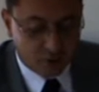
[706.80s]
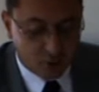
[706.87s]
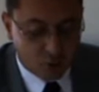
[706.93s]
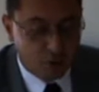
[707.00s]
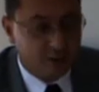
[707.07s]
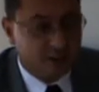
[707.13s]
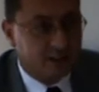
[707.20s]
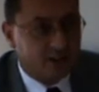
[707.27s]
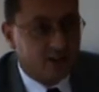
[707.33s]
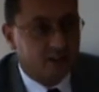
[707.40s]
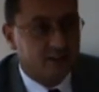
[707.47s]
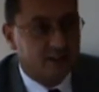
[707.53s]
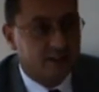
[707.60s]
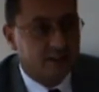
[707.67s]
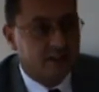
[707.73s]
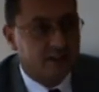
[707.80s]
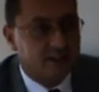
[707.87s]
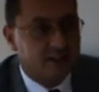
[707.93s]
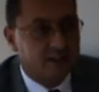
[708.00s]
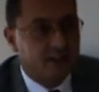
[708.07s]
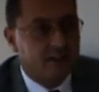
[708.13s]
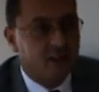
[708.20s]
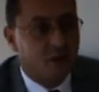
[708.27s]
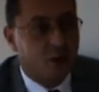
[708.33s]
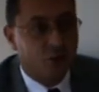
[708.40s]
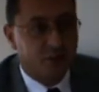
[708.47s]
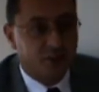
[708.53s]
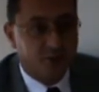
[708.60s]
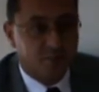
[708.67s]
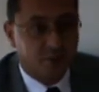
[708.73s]
goods and services
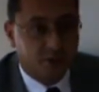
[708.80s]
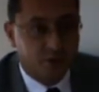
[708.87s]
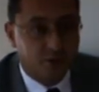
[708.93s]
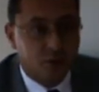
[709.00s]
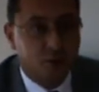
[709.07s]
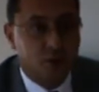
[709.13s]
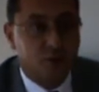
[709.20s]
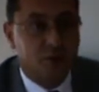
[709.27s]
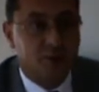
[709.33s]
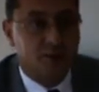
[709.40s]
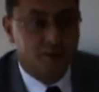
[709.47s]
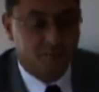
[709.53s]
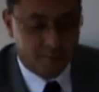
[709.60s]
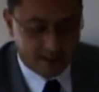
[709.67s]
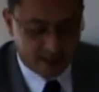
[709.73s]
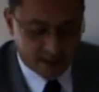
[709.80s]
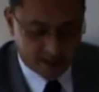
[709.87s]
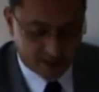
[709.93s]
already produced by